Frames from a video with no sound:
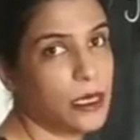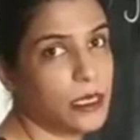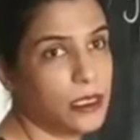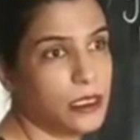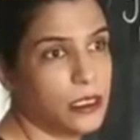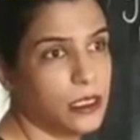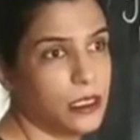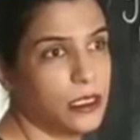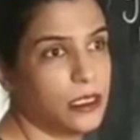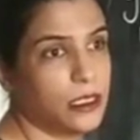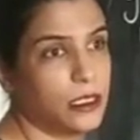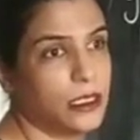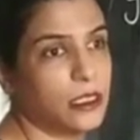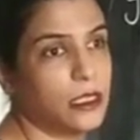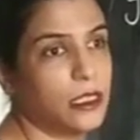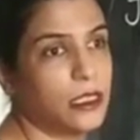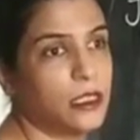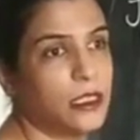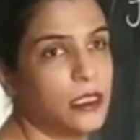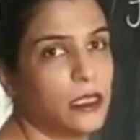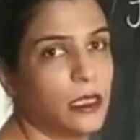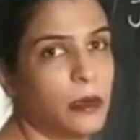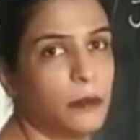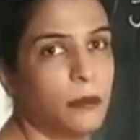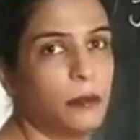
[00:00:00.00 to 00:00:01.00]
here the
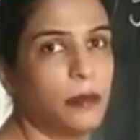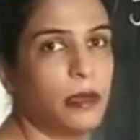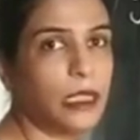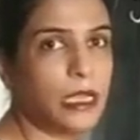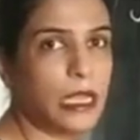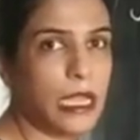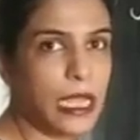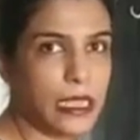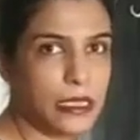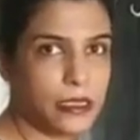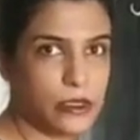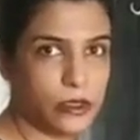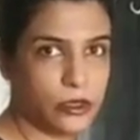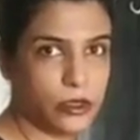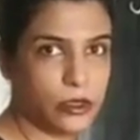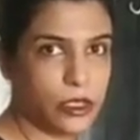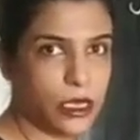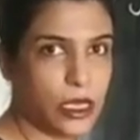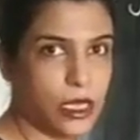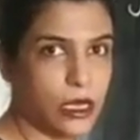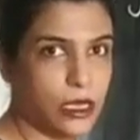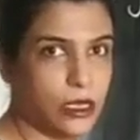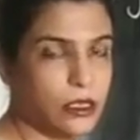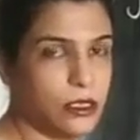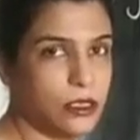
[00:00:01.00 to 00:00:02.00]
number has
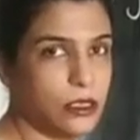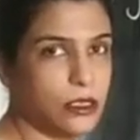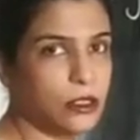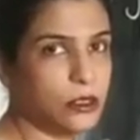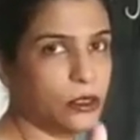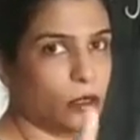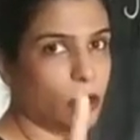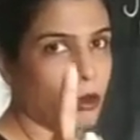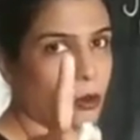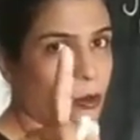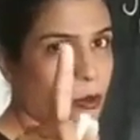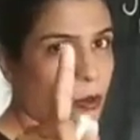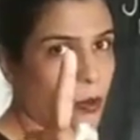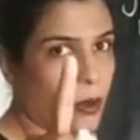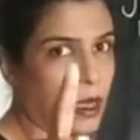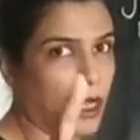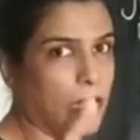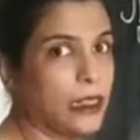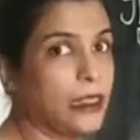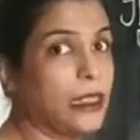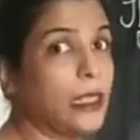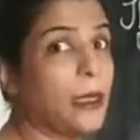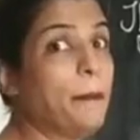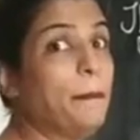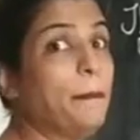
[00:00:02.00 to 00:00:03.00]
changed. It's not
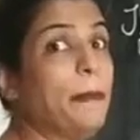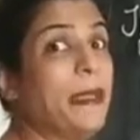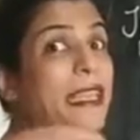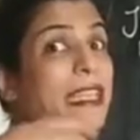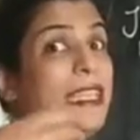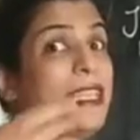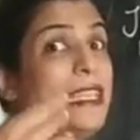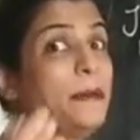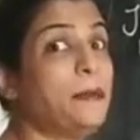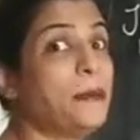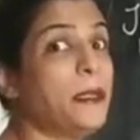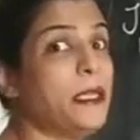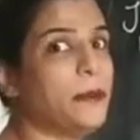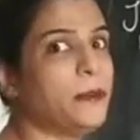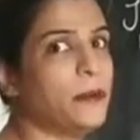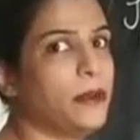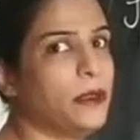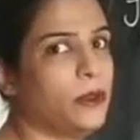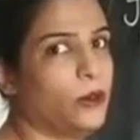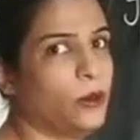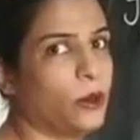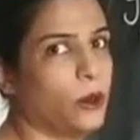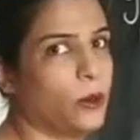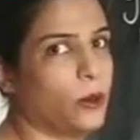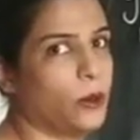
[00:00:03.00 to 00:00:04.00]
one. There are many people
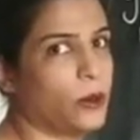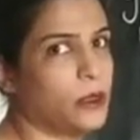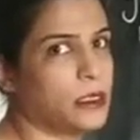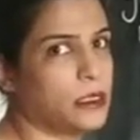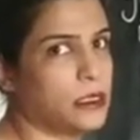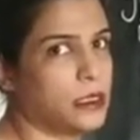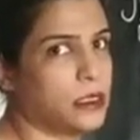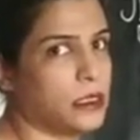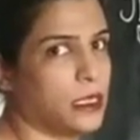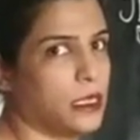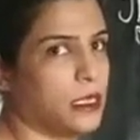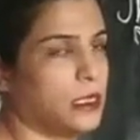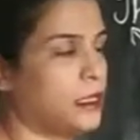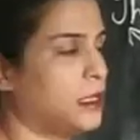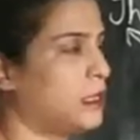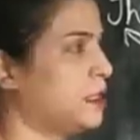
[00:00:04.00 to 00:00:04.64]
who are visiting the